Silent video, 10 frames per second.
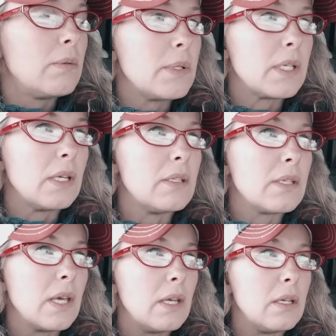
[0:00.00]

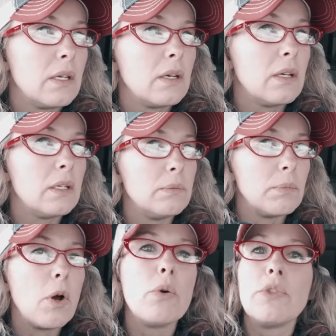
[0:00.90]
besides that?
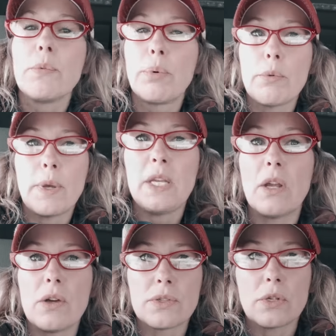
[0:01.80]
Um, oh, the
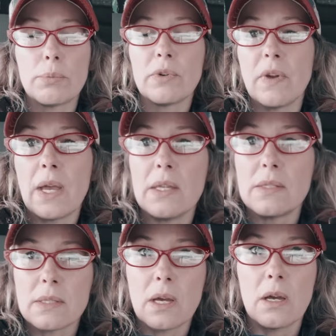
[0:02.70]
propane also
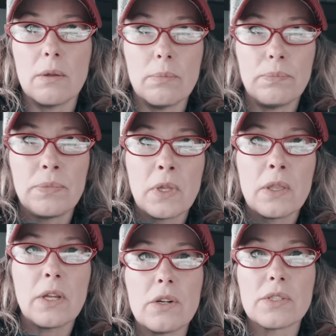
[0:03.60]
provides,
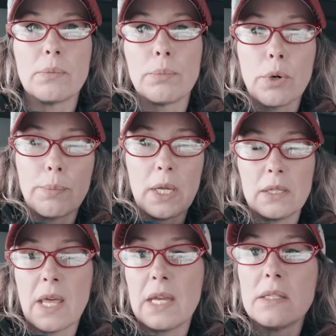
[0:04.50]
um, there are some
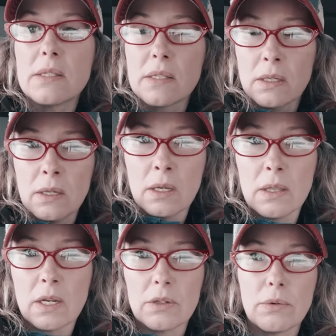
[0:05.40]
propane lights
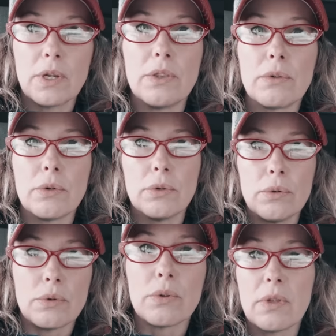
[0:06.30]
that are run
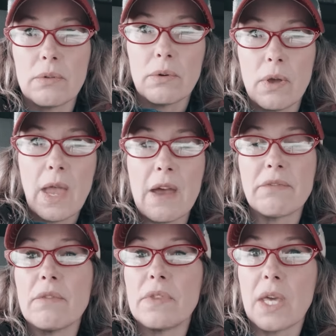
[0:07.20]
through
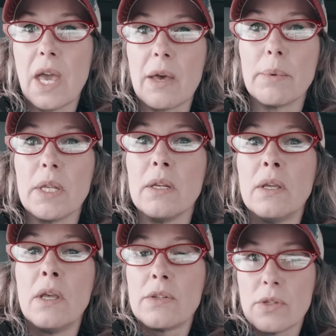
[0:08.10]
half of the
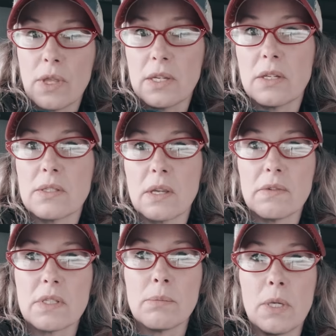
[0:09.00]
cabin. So that does
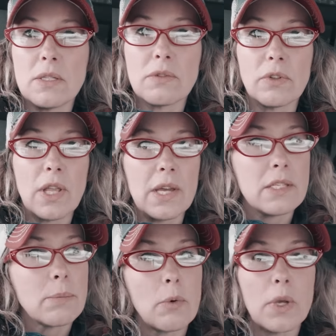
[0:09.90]
give us a means for
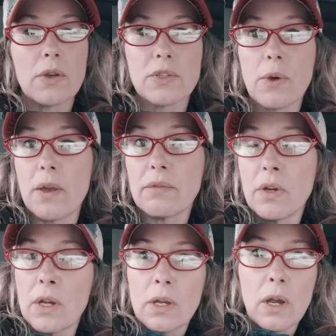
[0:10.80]
lights, but we also have
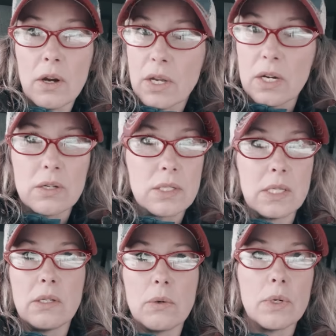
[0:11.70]
our
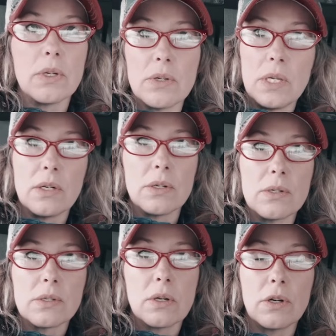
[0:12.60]
kerosene oil
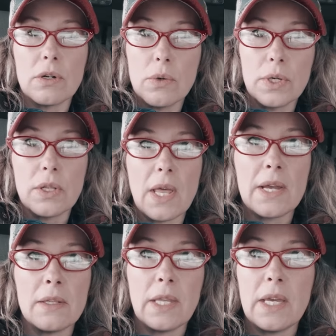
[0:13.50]
heaters or oil
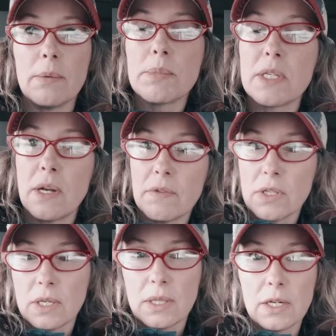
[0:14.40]
lamps and everything